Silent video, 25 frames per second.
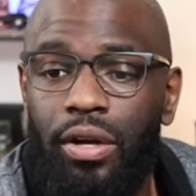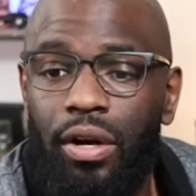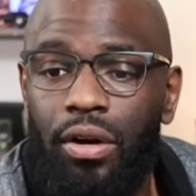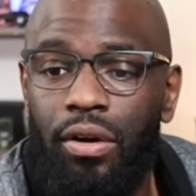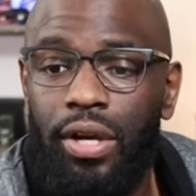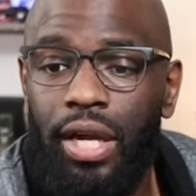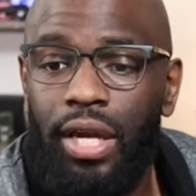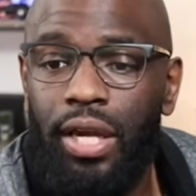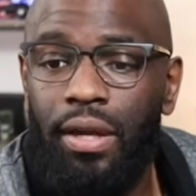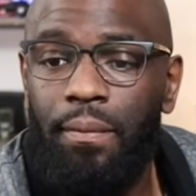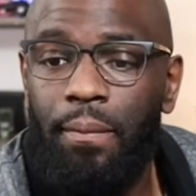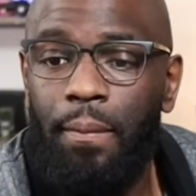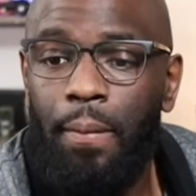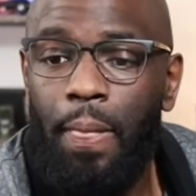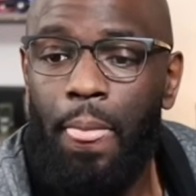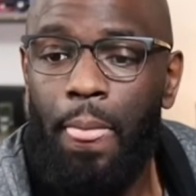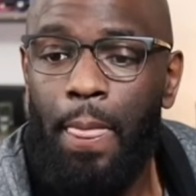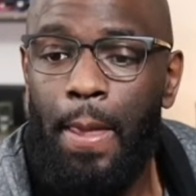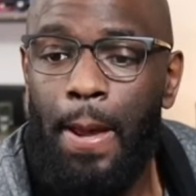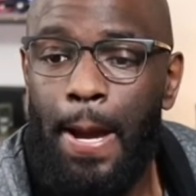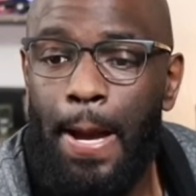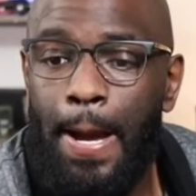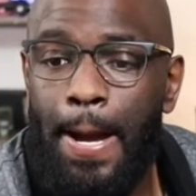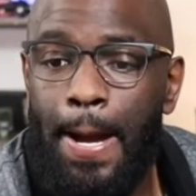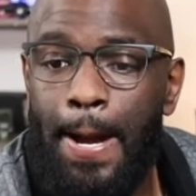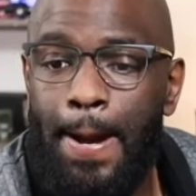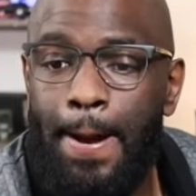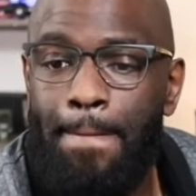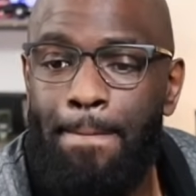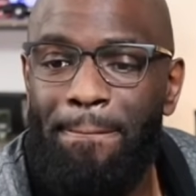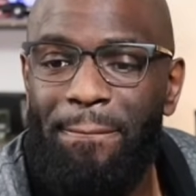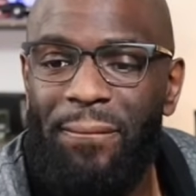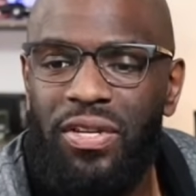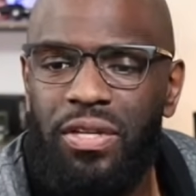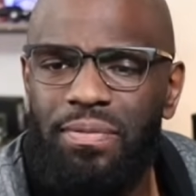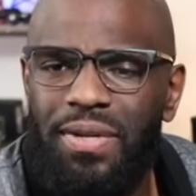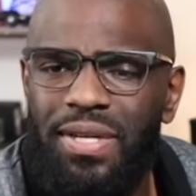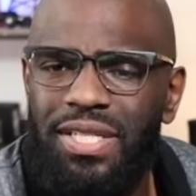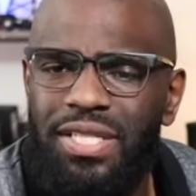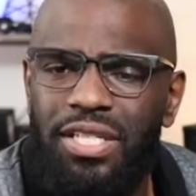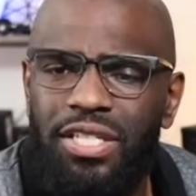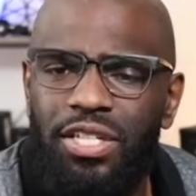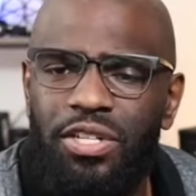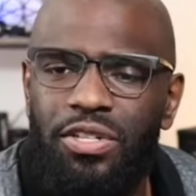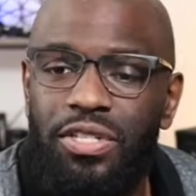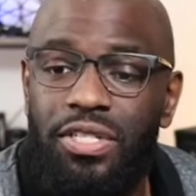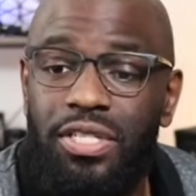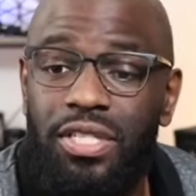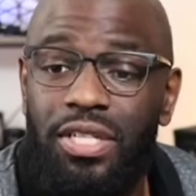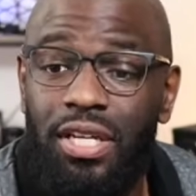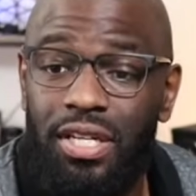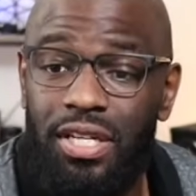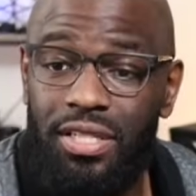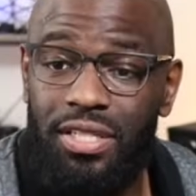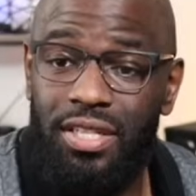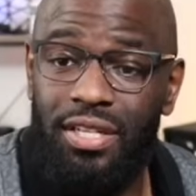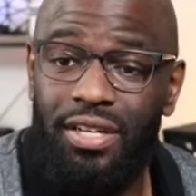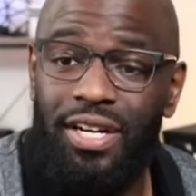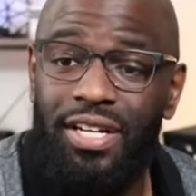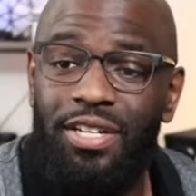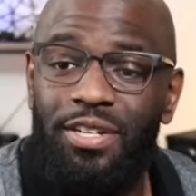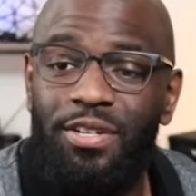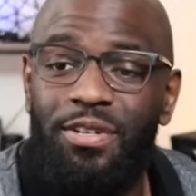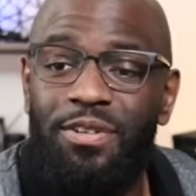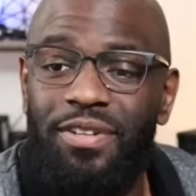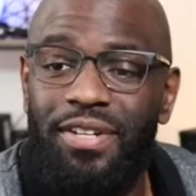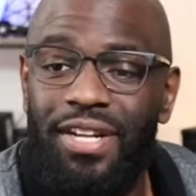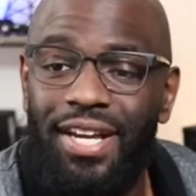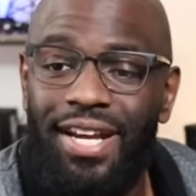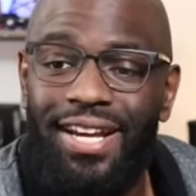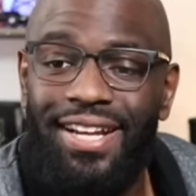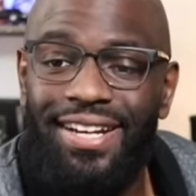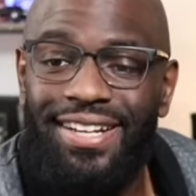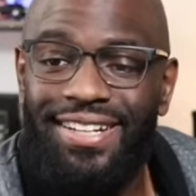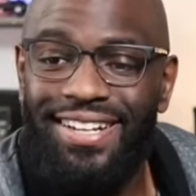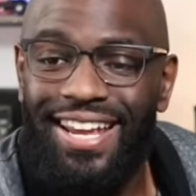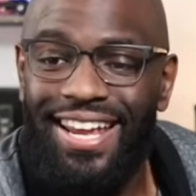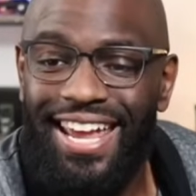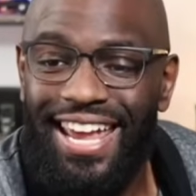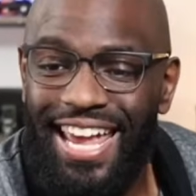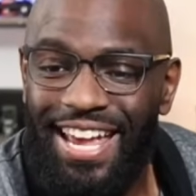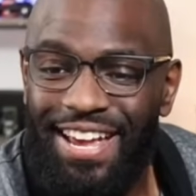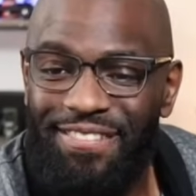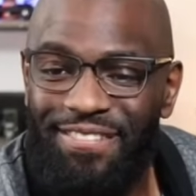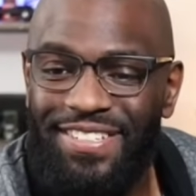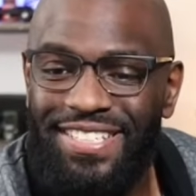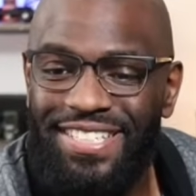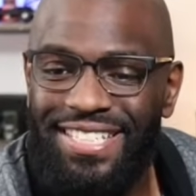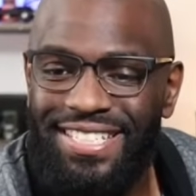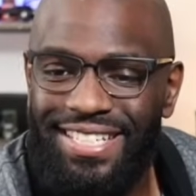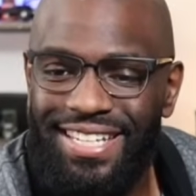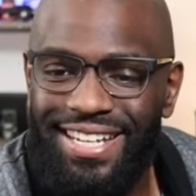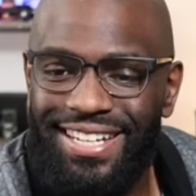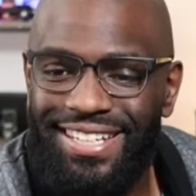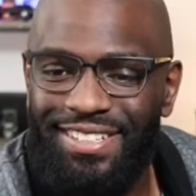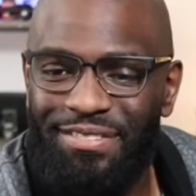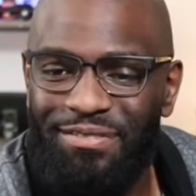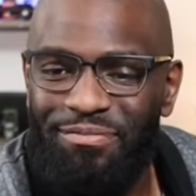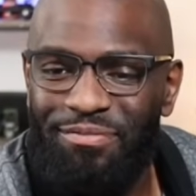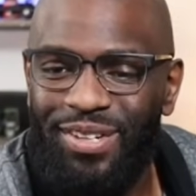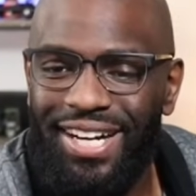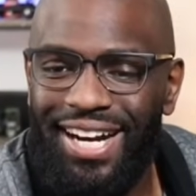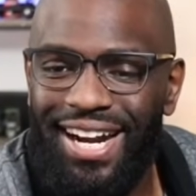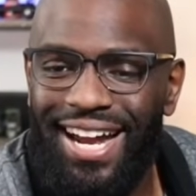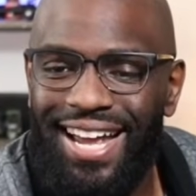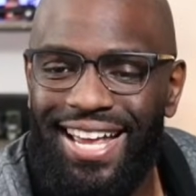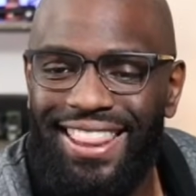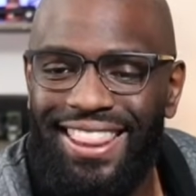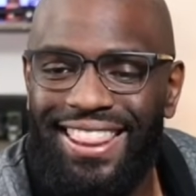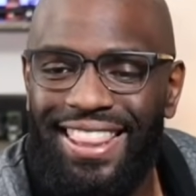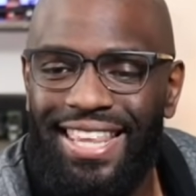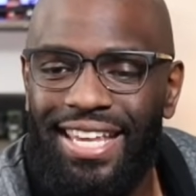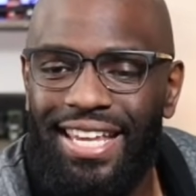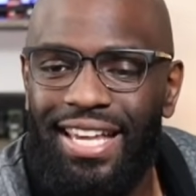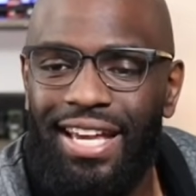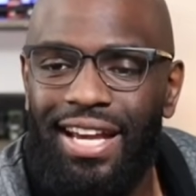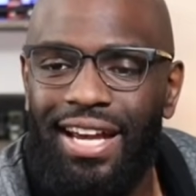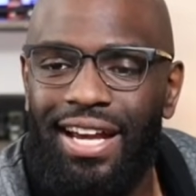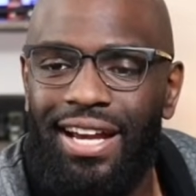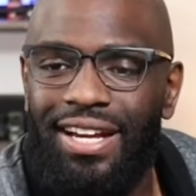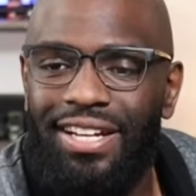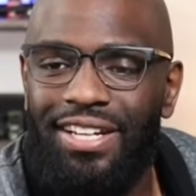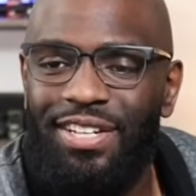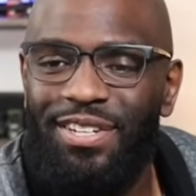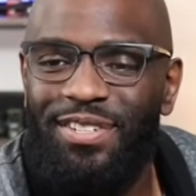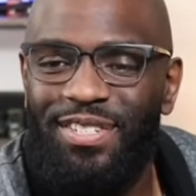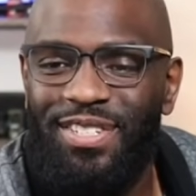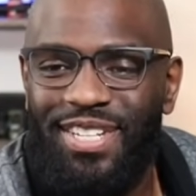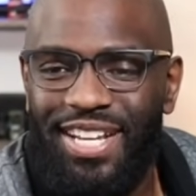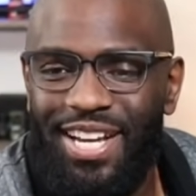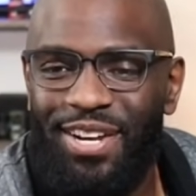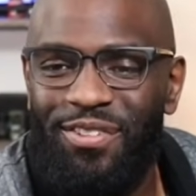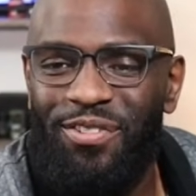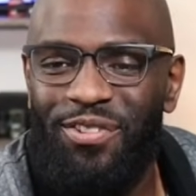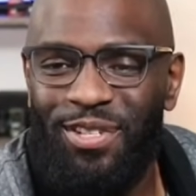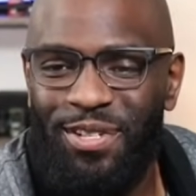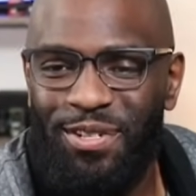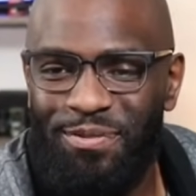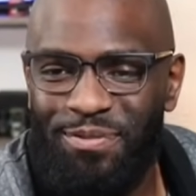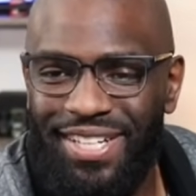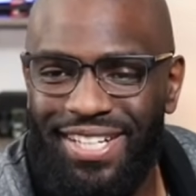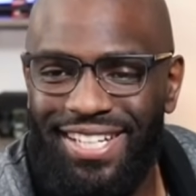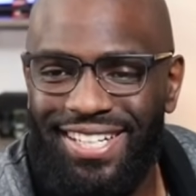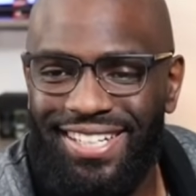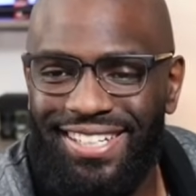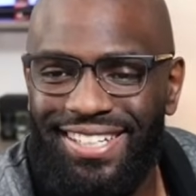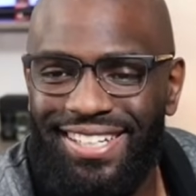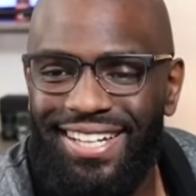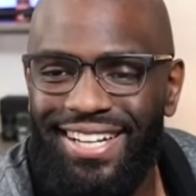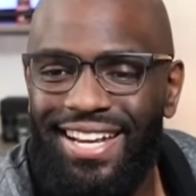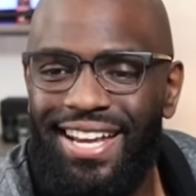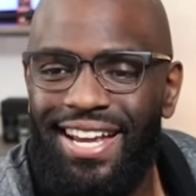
Okay, somebody said your son is here. I do not have a son, but I think I understand what you mean.